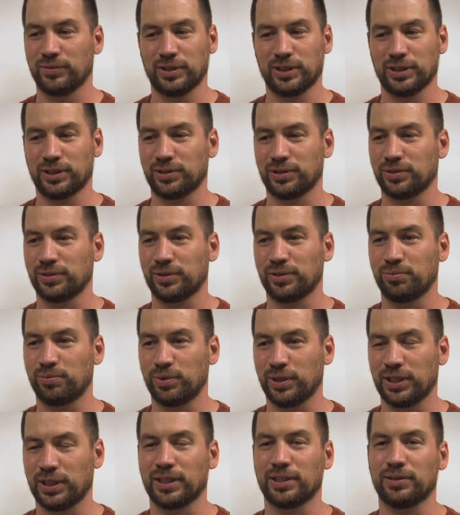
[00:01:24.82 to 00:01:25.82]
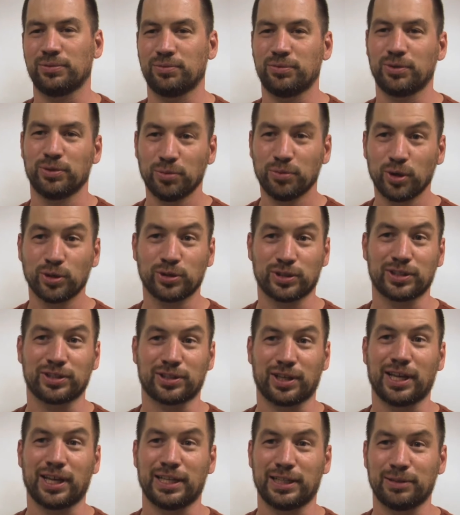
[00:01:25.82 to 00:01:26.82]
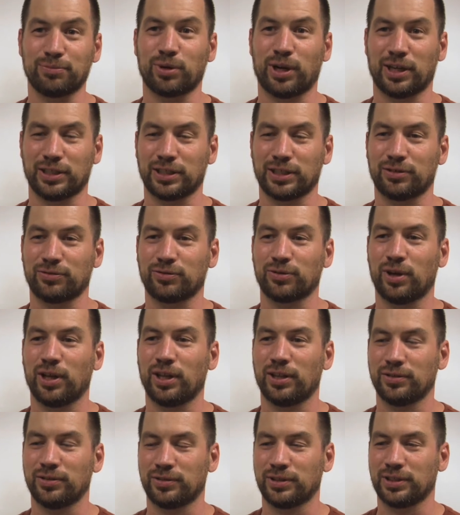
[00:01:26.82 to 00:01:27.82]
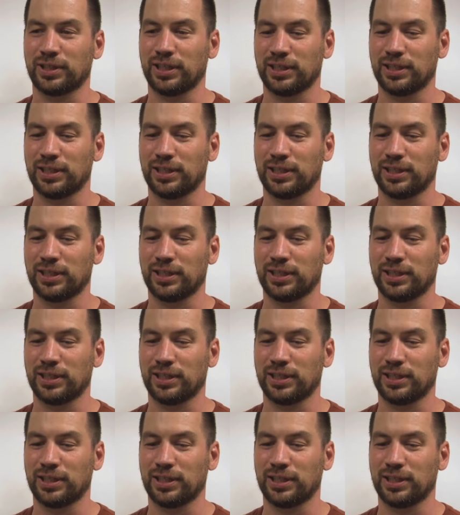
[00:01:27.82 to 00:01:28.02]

is the biggest, the most exciting project for all of the